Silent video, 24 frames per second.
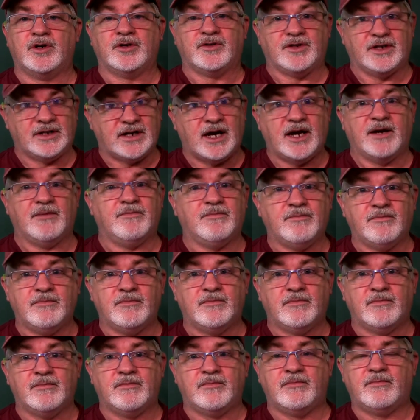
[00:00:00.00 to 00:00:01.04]
that I'm
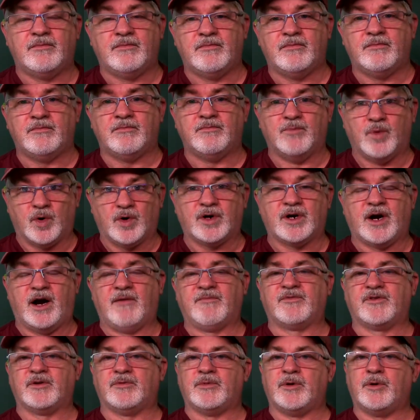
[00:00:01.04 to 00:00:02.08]
more
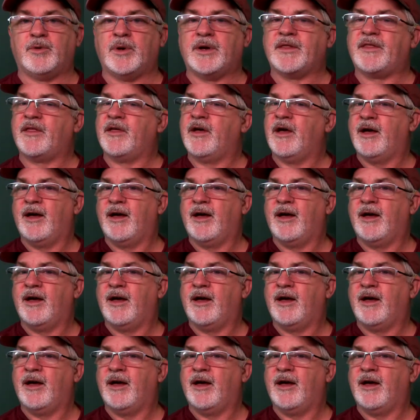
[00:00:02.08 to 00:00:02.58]
comfortable with.